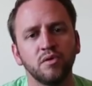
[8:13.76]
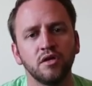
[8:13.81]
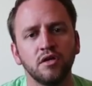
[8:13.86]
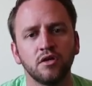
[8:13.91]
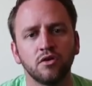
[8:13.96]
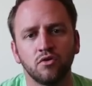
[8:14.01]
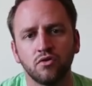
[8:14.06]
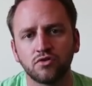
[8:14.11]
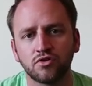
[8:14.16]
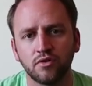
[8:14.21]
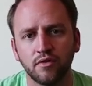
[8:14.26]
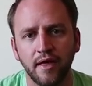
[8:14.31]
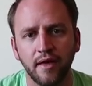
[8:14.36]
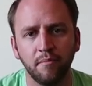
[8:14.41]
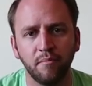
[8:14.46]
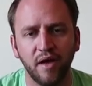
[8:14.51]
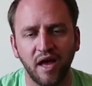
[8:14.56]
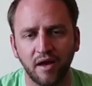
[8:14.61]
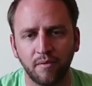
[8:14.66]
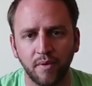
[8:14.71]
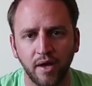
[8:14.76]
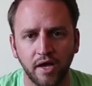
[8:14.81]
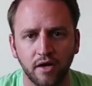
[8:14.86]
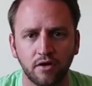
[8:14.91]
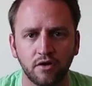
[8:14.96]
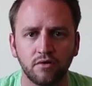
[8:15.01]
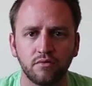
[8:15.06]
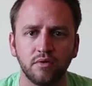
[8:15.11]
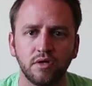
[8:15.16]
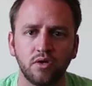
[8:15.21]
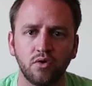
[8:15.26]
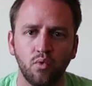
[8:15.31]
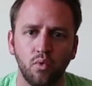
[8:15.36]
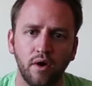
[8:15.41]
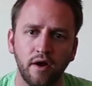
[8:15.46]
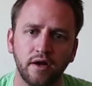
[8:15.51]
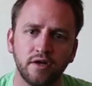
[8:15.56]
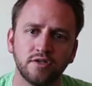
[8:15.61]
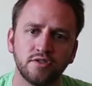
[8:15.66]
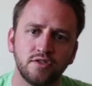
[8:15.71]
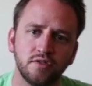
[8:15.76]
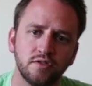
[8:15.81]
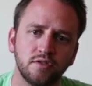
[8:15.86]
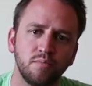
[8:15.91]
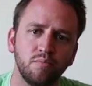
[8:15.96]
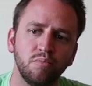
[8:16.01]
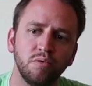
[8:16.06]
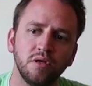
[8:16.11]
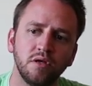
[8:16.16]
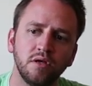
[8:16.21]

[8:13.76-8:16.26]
being an ultralight backpacker requires you to